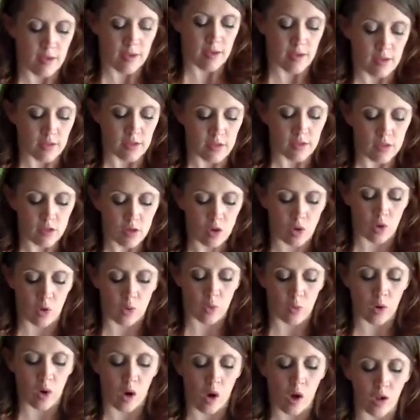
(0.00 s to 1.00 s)

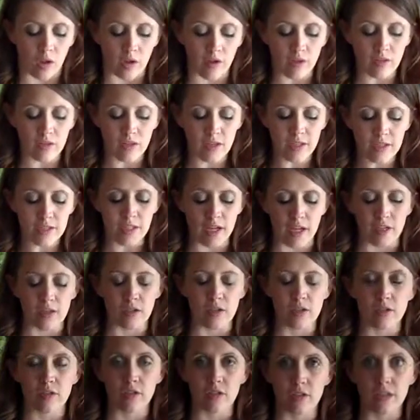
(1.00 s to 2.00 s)
So all of the
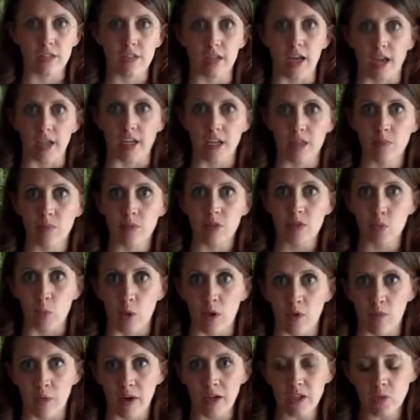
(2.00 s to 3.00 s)
stencils are designed to be
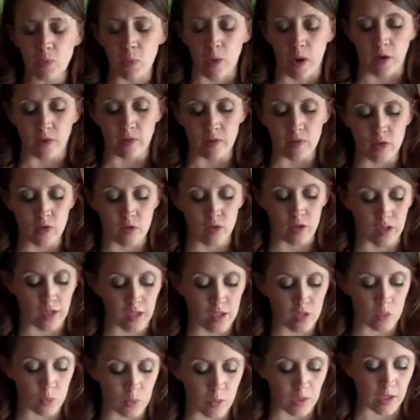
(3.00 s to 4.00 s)
12 by 12 so that
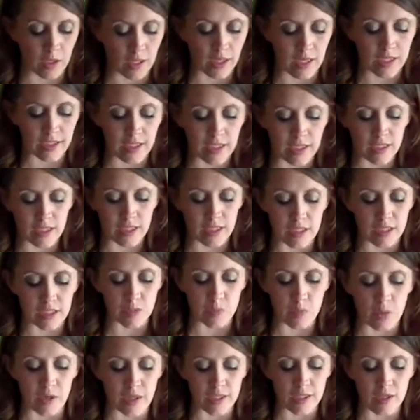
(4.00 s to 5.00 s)
it's really easy to just
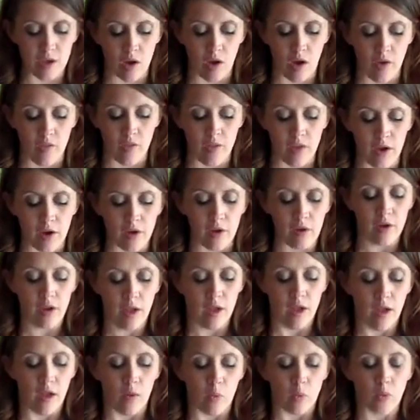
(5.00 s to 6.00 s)
place it on there.
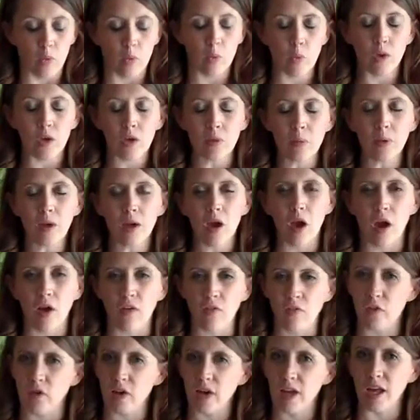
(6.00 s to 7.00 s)
We will be
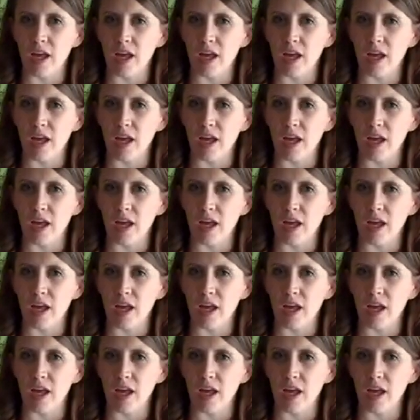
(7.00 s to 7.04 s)
offering